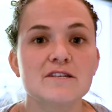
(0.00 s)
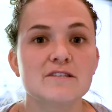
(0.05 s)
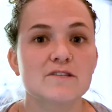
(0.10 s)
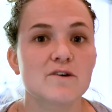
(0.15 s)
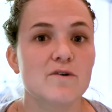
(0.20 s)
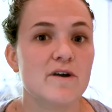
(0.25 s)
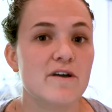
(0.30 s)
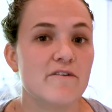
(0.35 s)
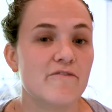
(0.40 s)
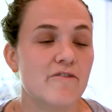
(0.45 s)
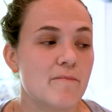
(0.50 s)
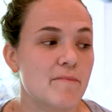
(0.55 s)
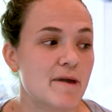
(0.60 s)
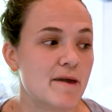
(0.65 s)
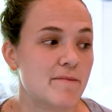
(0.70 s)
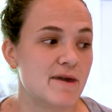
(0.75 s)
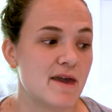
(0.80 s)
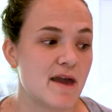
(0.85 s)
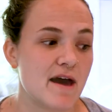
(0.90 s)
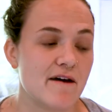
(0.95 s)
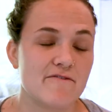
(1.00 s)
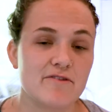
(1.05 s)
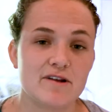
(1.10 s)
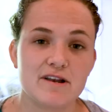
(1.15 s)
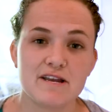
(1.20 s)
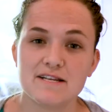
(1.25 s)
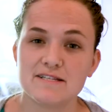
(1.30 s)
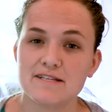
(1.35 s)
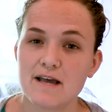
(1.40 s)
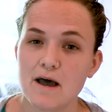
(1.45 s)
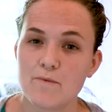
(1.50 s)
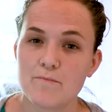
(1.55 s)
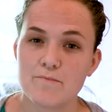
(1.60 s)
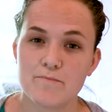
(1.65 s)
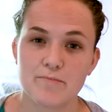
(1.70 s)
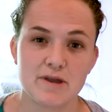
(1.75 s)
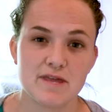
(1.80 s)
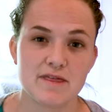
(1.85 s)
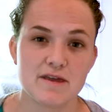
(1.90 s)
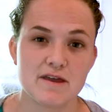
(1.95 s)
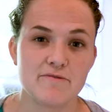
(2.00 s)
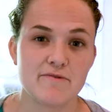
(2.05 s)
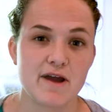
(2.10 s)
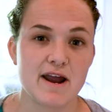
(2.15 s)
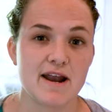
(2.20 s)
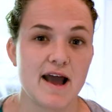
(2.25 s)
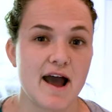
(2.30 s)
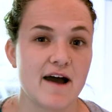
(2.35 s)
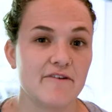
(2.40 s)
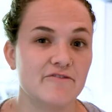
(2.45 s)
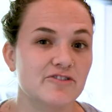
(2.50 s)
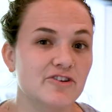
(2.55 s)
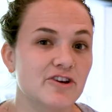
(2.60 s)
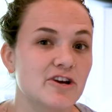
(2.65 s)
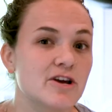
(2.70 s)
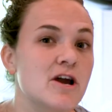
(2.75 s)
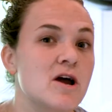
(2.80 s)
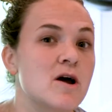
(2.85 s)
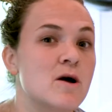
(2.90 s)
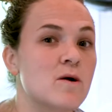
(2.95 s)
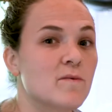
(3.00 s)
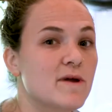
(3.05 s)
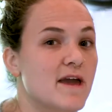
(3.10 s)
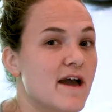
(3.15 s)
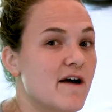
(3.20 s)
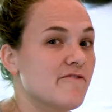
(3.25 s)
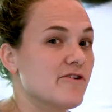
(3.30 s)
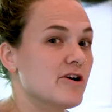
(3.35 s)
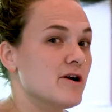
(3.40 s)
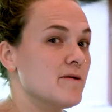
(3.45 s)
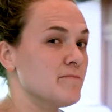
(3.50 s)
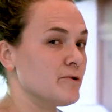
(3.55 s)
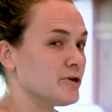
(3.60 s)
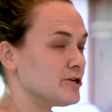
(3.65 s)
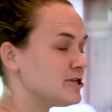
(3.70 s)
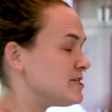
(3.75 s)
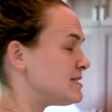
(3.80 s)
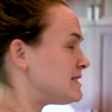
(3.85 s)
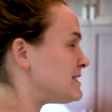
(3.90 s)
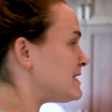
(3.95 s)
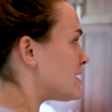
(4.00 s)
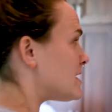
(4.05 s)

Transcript: So if a baby ever needs help breathing right after, we have our emergency